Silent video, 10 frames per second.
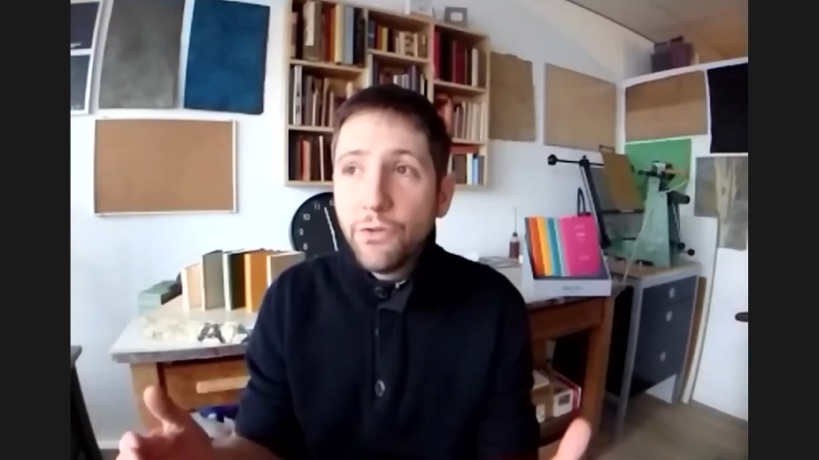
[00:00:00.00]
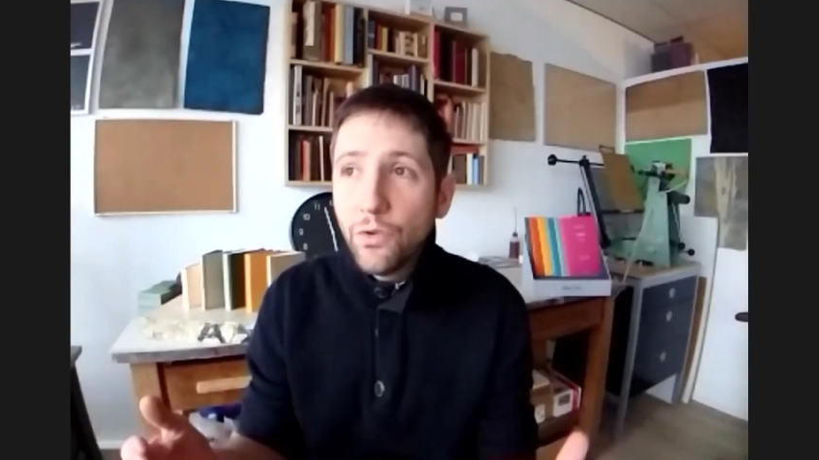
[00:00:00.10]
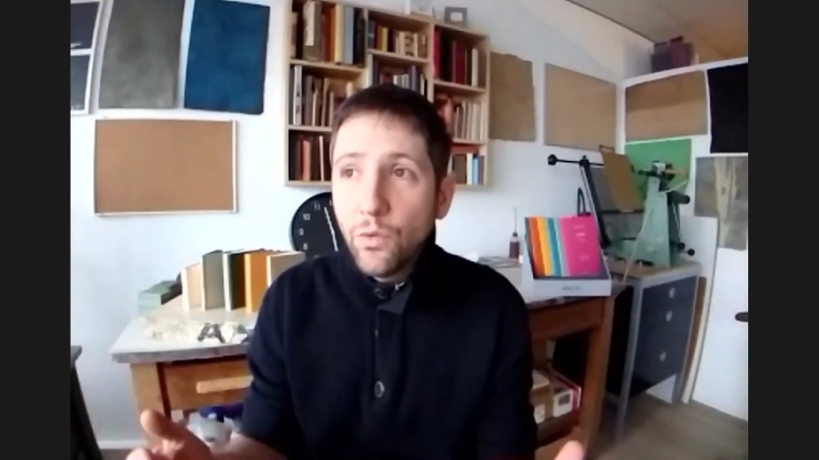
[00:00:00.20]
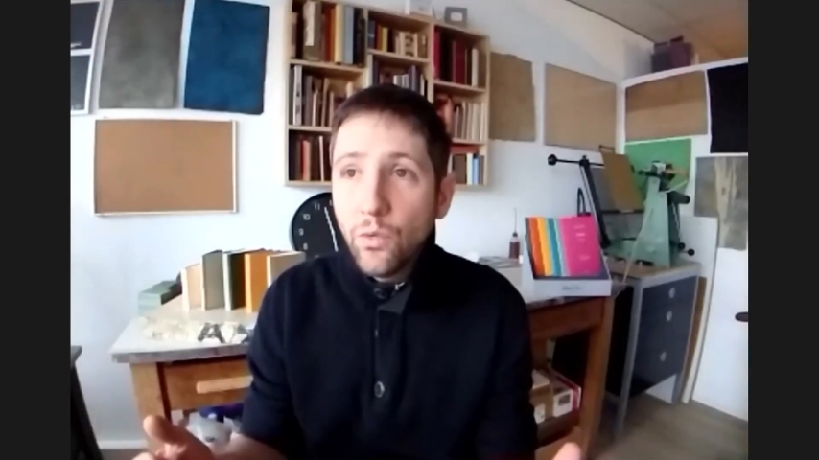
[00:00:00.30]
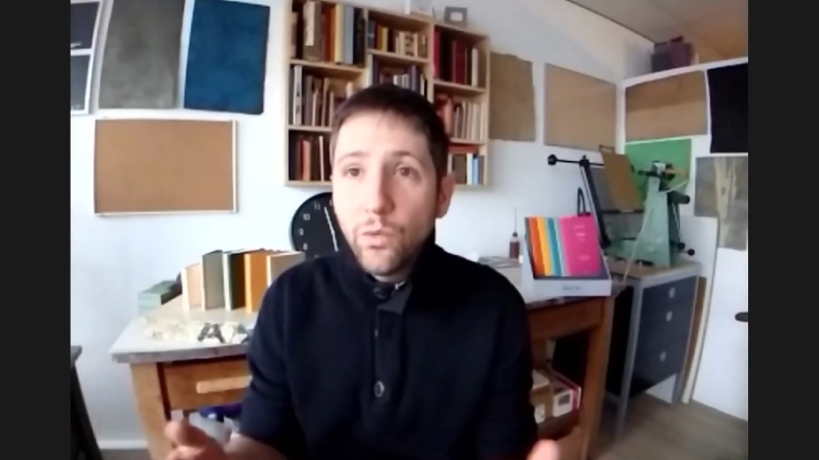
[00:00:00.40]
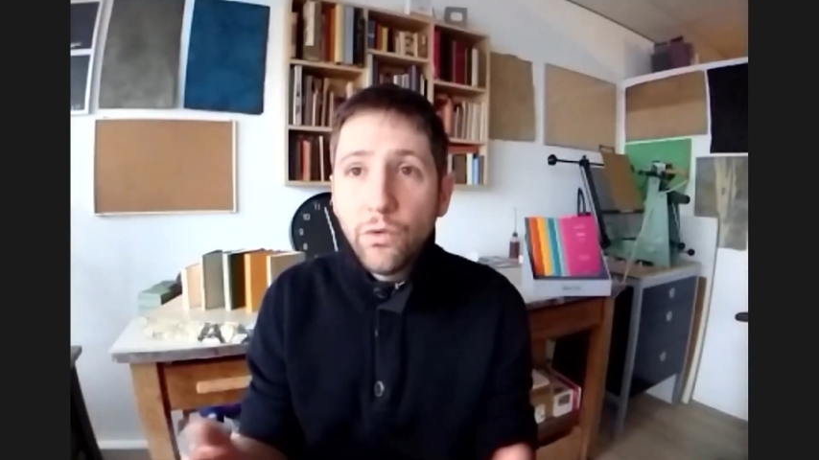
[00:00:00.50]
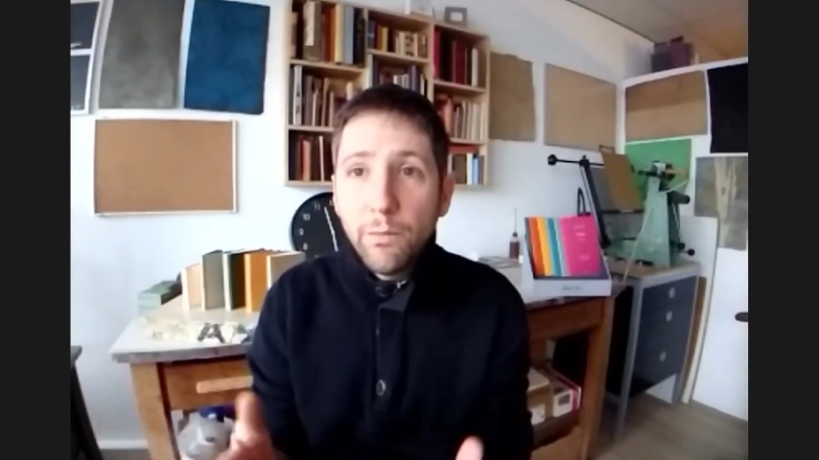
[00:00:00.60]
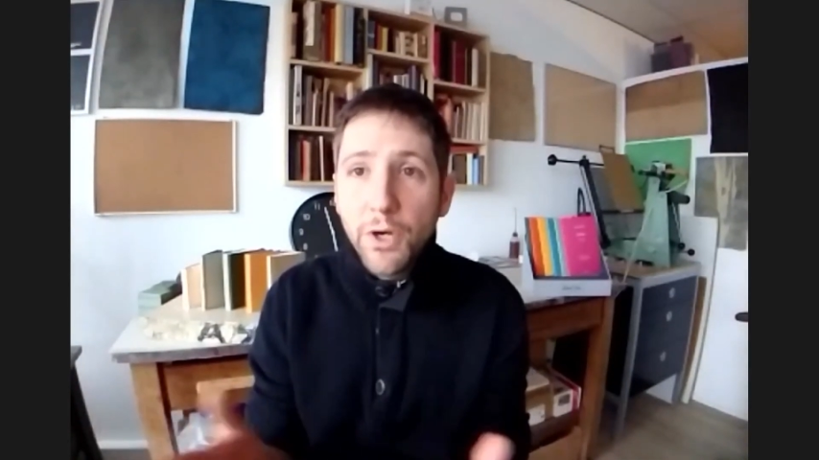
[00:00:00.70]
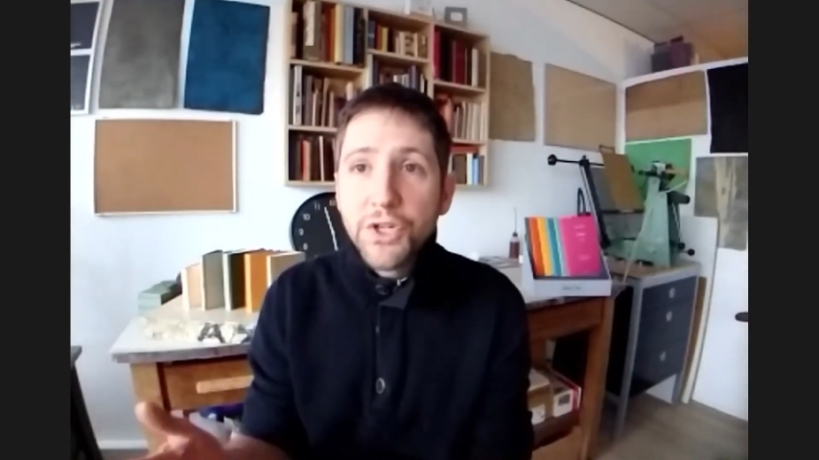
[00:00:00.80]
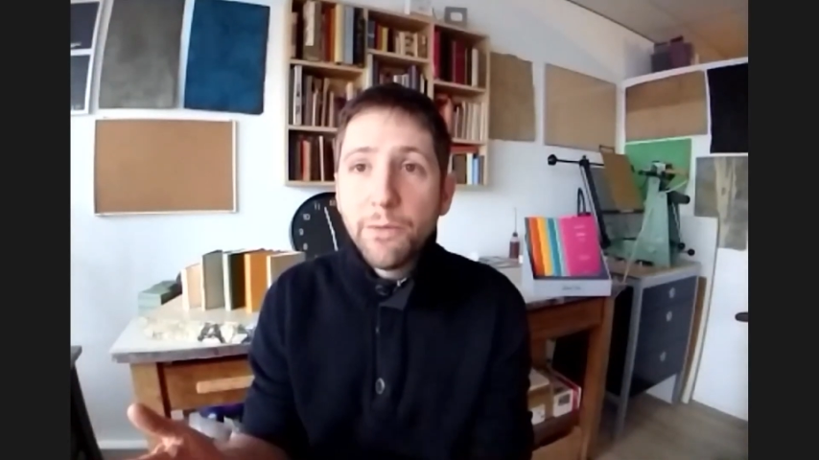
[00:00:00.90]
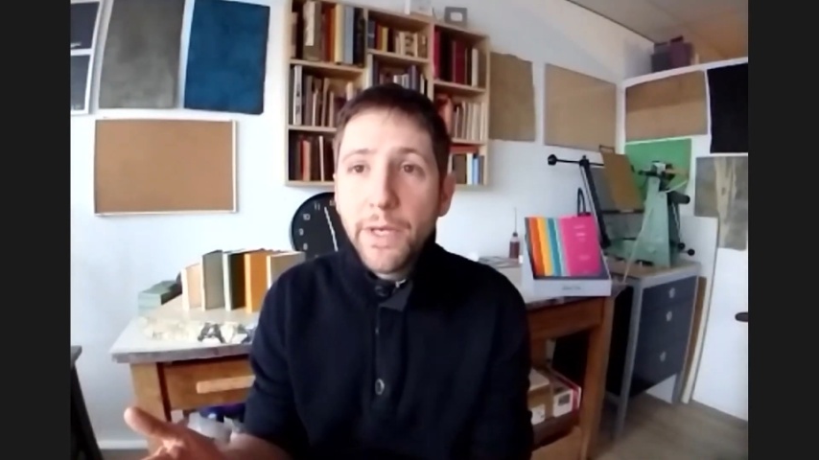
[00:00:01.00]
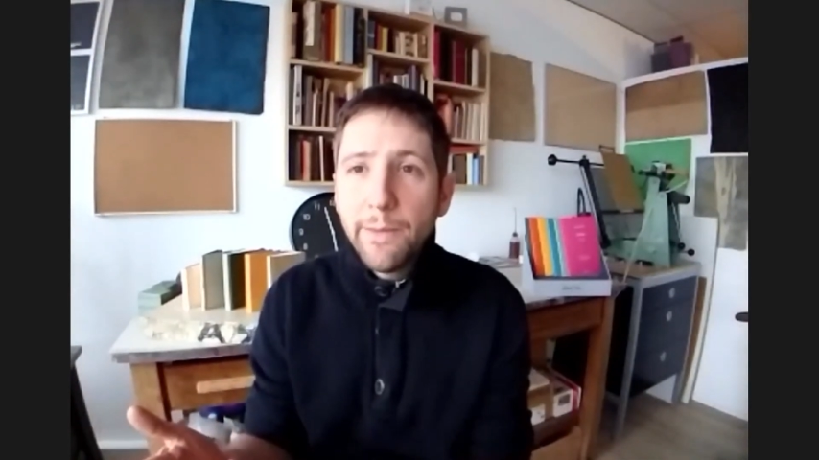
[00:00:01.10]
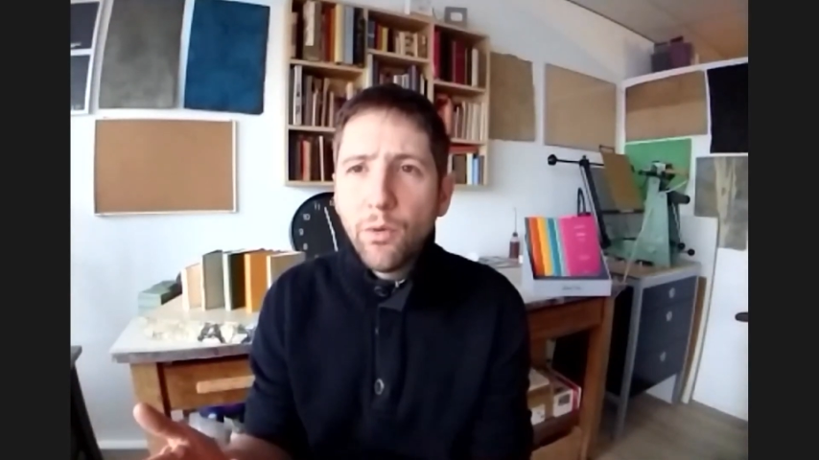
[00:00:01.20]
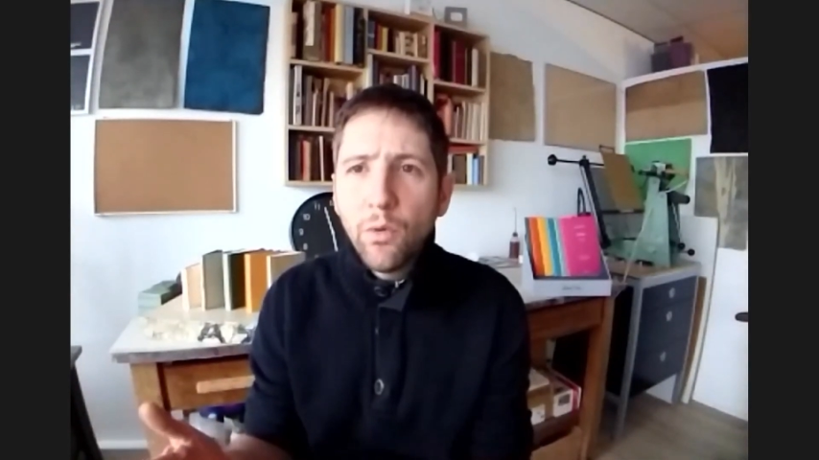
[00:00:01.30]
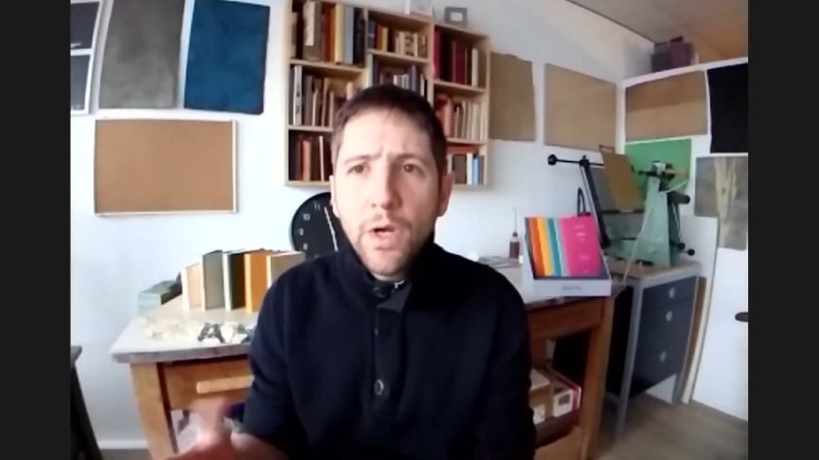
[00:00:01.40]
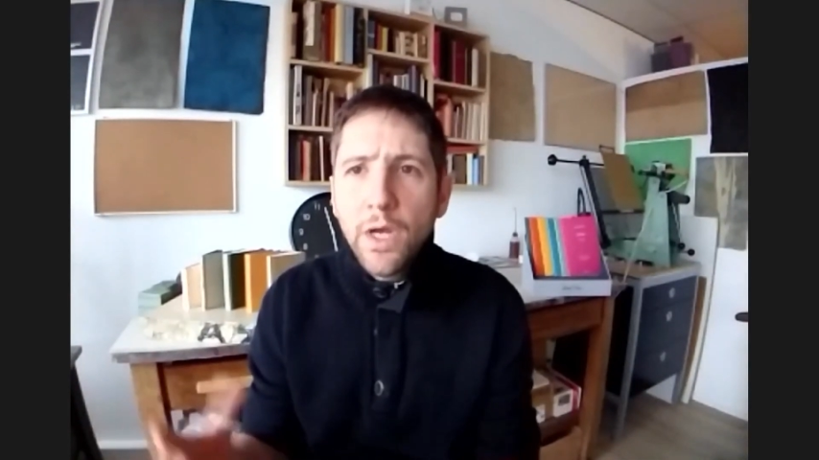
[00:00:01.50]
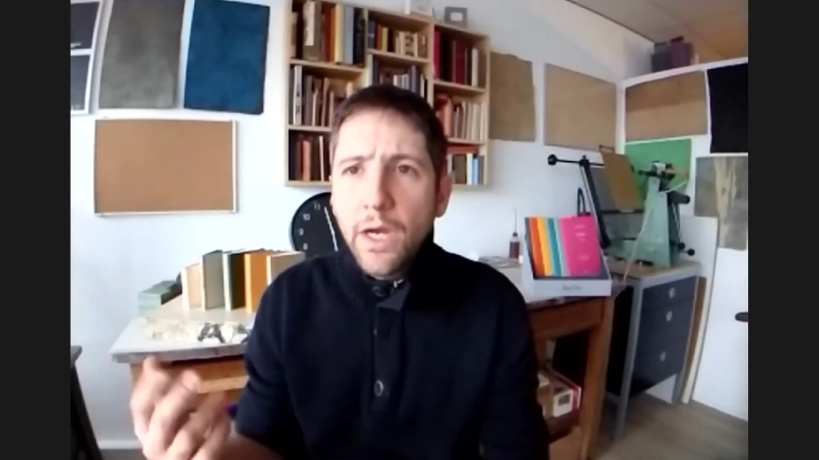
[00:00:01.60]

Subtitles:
to a bunch of people.